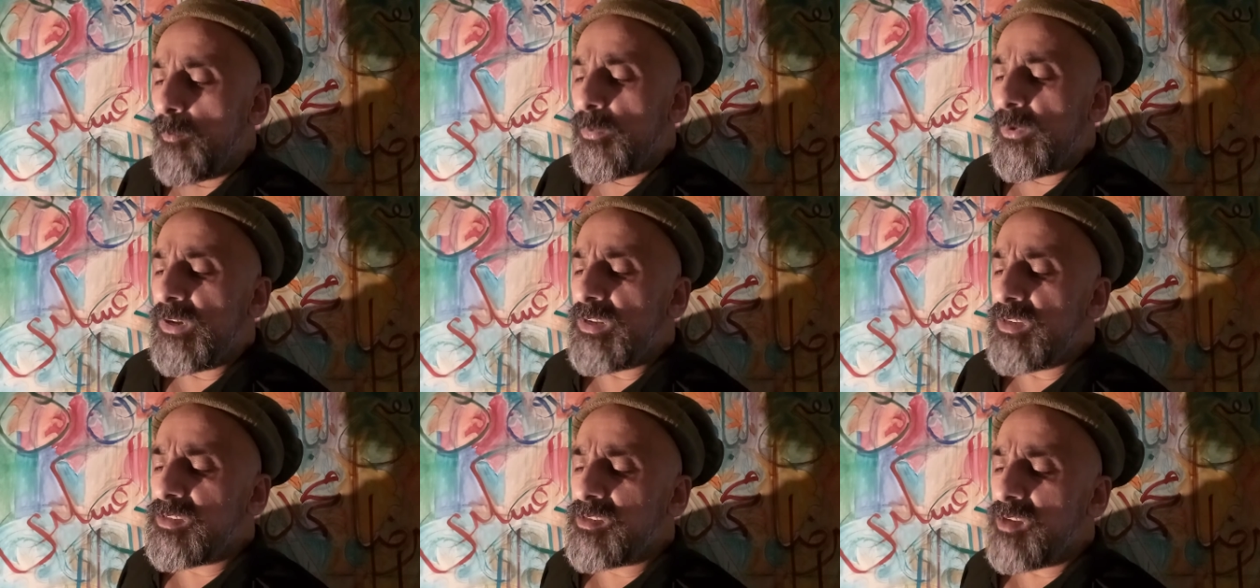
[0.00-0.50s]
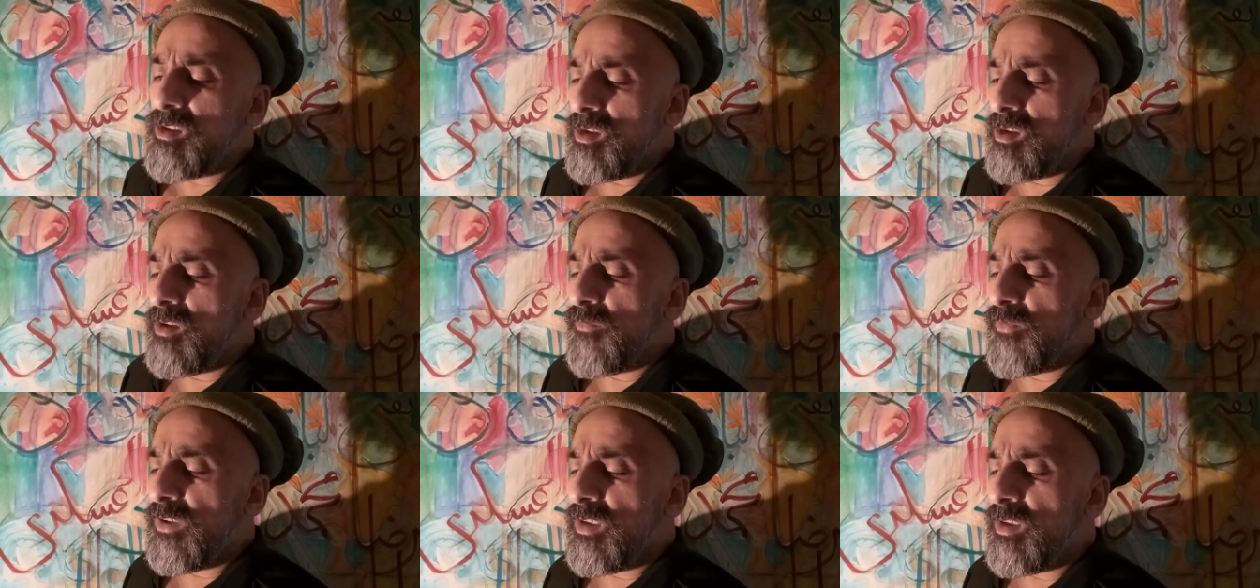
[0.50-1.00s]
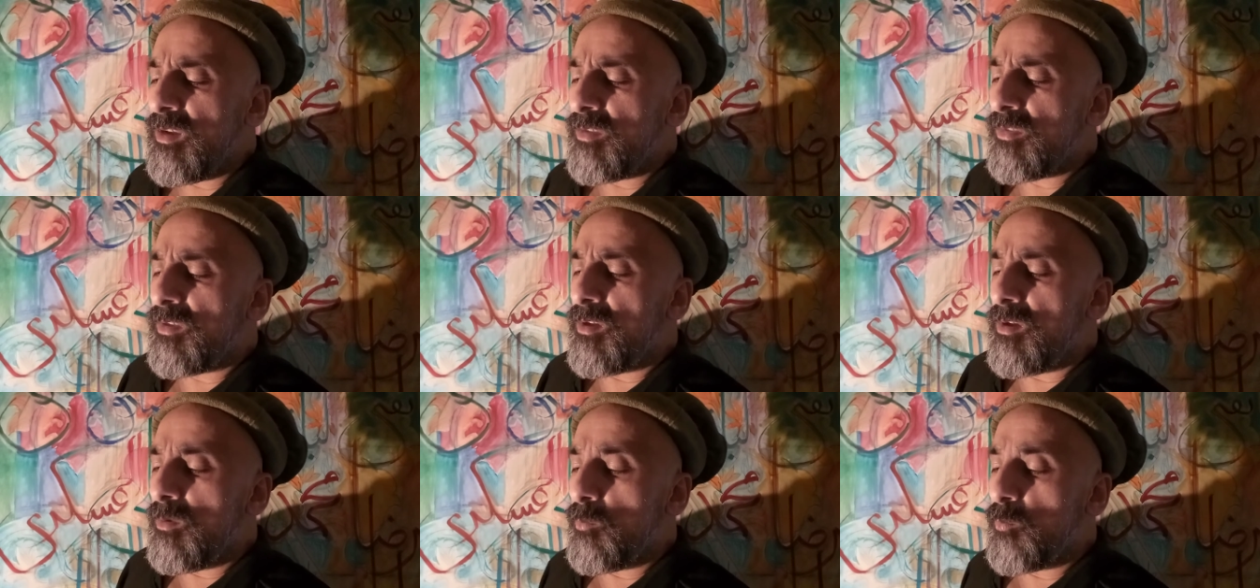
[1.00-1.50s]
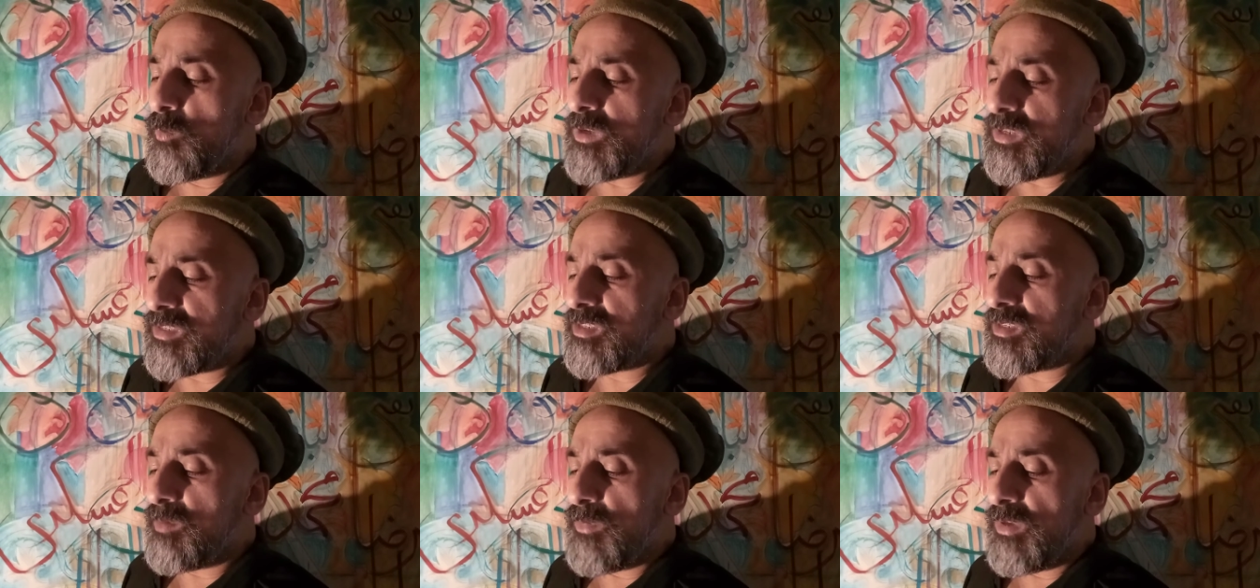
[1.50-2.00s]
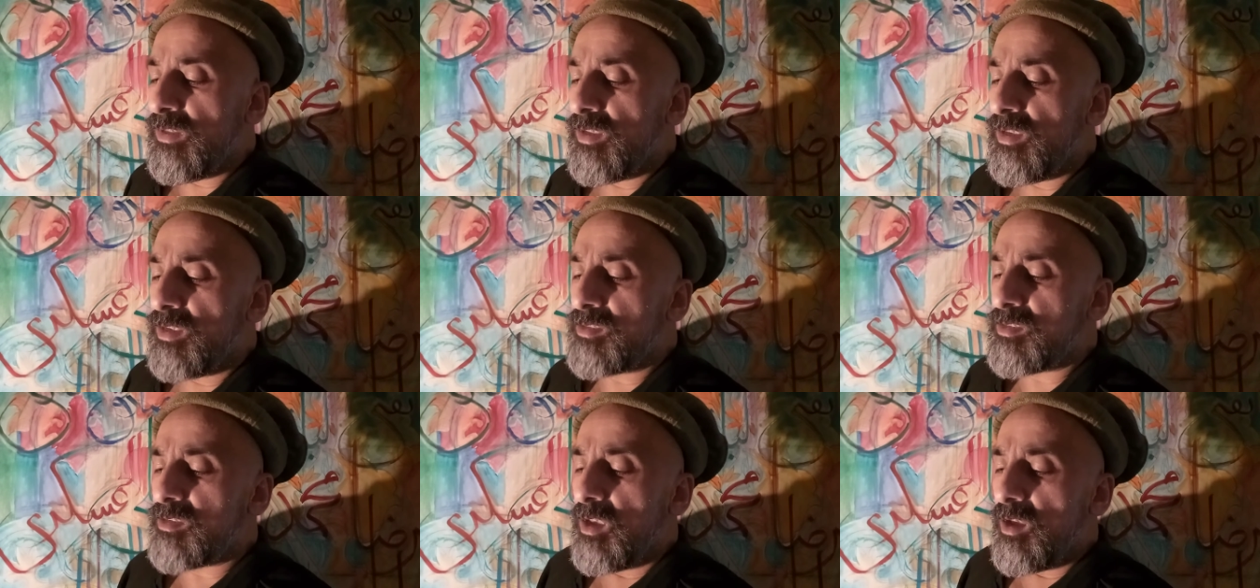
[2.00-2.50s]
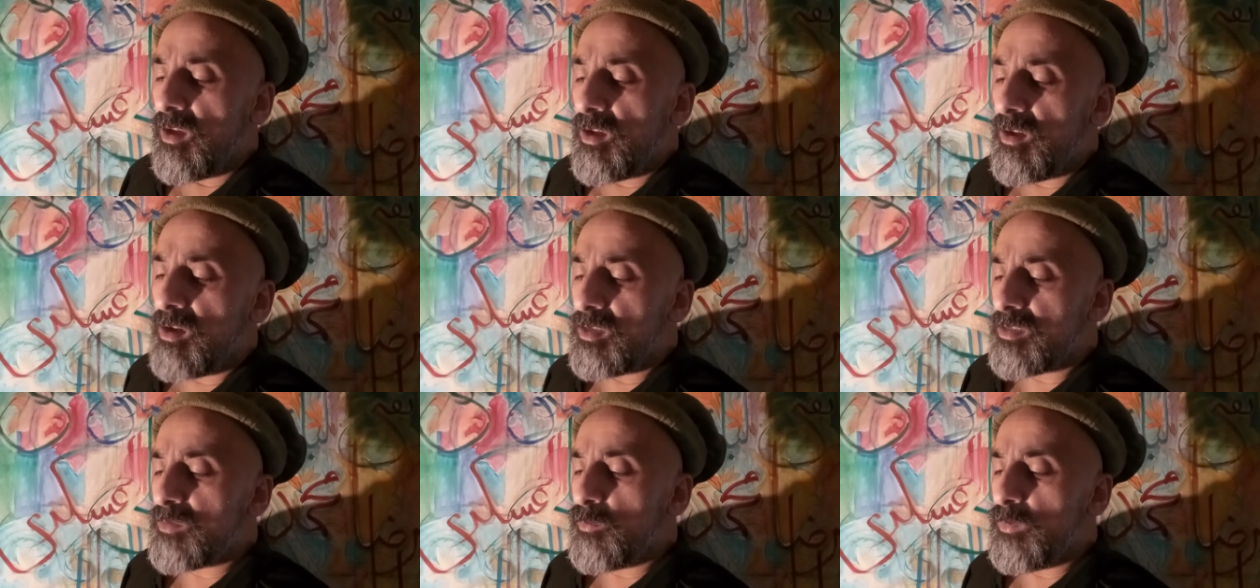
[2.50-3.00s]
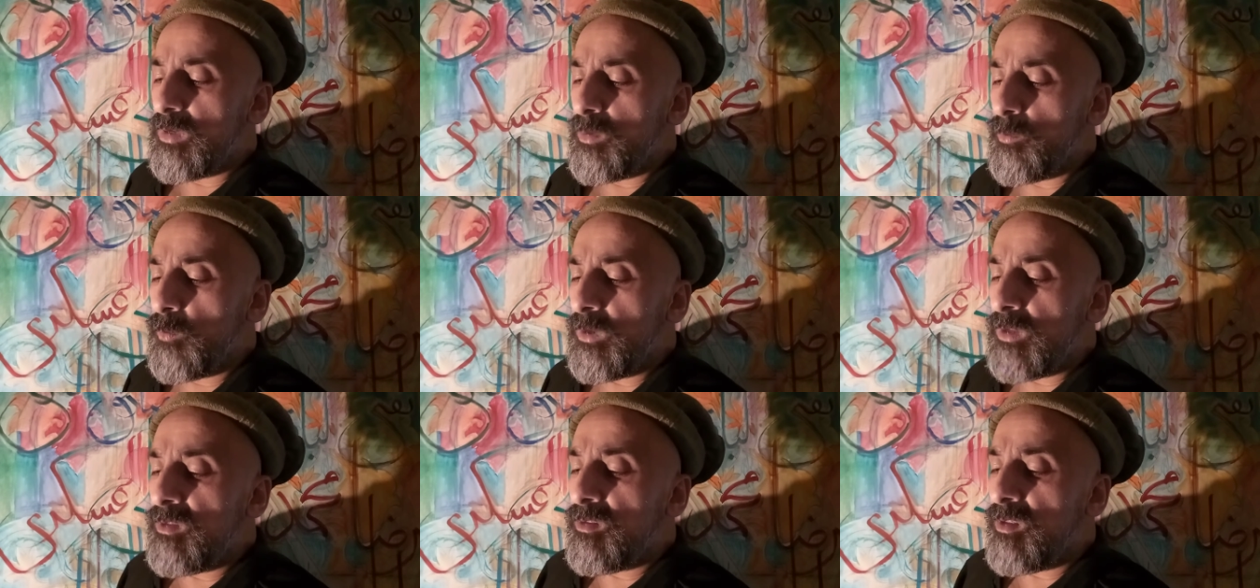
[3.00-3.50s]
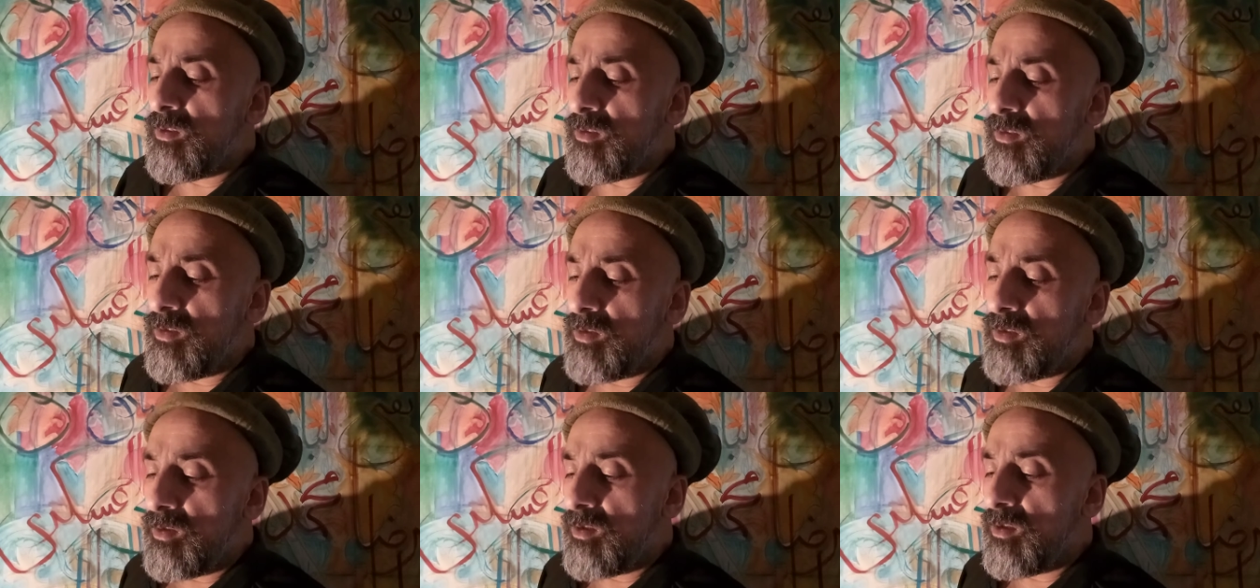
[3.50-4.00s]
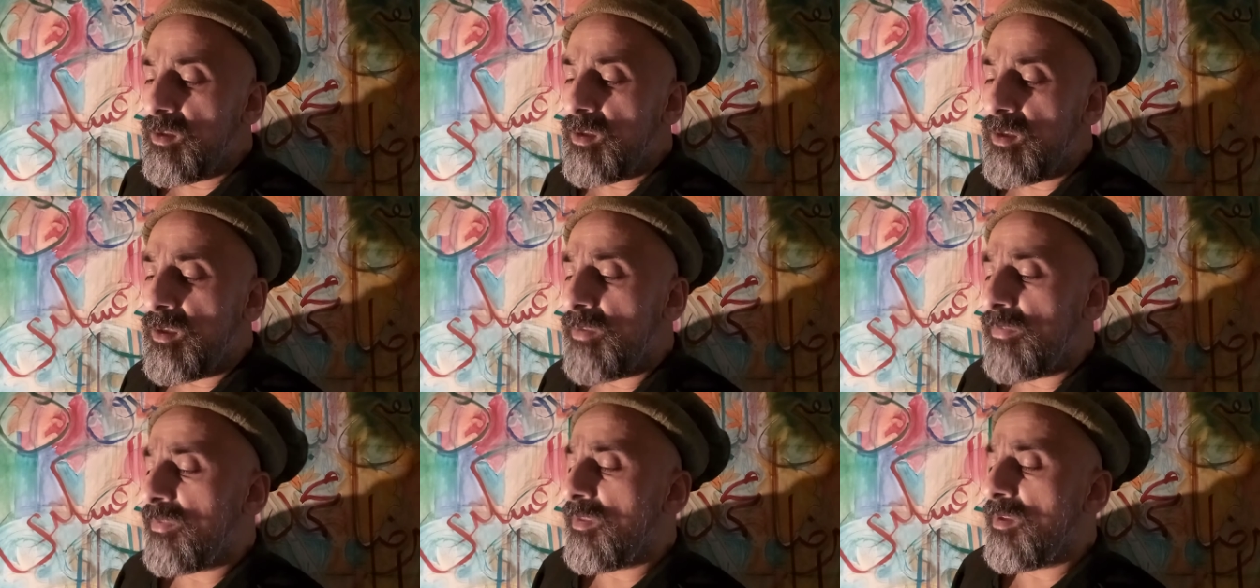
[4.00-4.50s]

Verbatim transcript: preserving the wisdom in its heart we will learn.